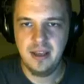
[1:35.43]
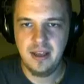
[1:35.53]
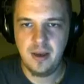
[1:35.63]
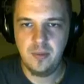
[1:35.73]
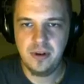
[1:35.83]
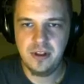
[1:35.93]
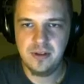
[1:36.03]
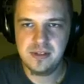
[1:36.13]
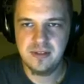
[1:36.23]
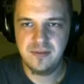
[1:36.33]
I will
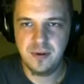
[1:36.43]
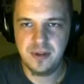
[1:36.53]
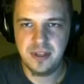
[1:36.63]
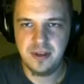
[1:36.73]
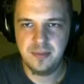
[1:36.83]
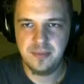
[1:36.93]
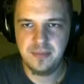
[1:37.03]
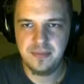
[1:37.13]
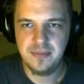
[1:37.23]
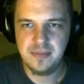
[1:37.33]
close in for it, though.
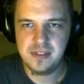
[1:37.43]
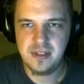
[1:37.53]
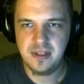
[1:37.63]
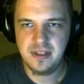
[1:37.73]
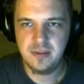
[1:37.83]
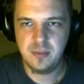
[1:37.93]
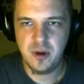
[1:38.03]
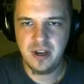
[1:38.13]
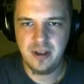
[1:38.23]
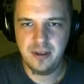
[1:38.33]
Just a little
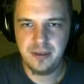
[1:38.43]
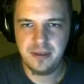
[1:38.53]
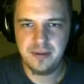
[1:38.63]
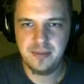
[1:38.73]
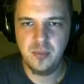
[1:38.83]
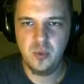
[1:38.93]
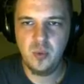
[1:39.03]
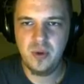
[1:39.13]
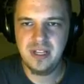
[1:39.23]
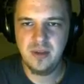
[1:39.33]
more health.
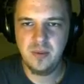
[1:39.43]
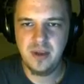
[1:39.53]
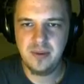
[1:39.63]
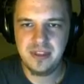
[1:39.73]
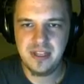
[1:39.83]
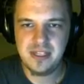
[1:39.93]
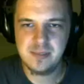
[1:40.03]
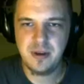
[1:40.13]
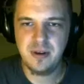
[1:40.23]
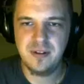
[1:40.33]
Whittle away with that
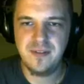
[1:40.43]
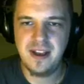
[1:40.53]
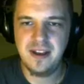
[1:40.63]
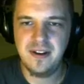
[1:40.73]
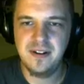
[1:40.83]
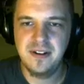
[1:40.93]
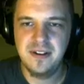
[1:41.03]
spirit fire.